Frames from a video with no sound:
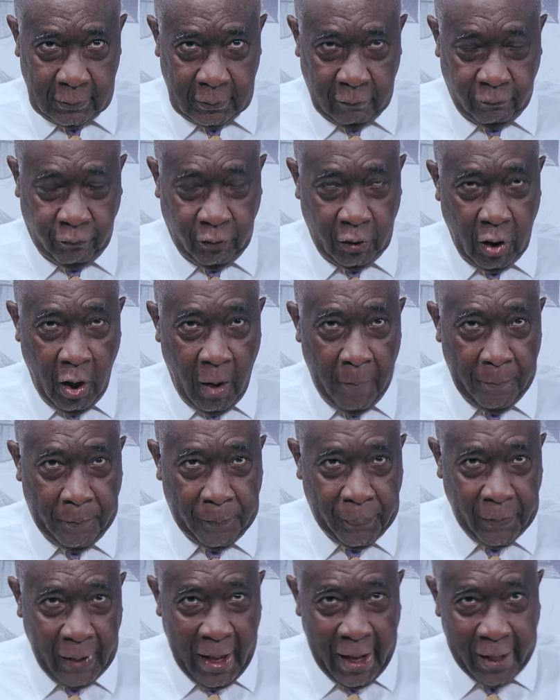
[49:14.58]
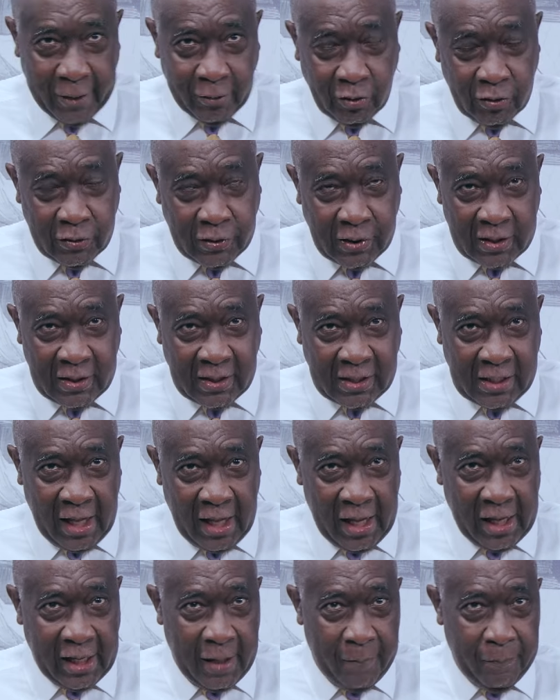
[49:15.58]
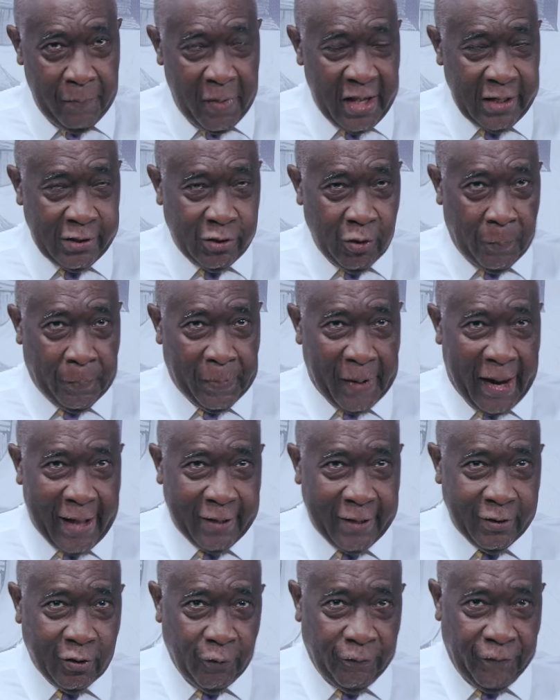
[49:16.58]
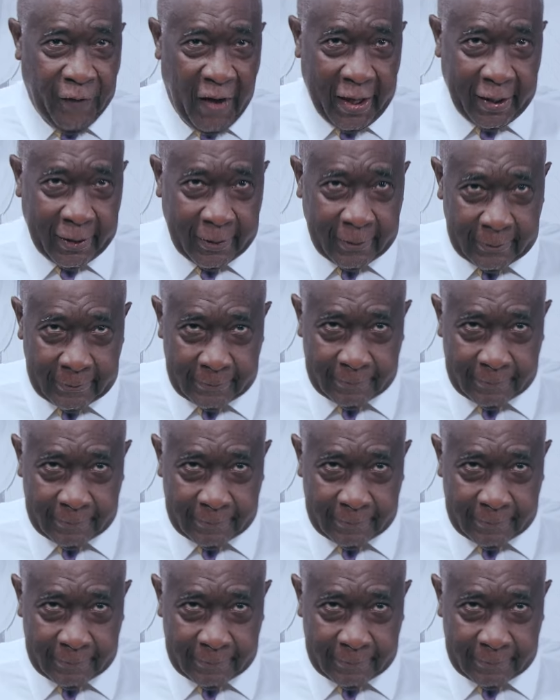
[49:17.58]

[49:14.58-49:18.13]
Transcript: If you don't plan to succeed, it means you plan to fail.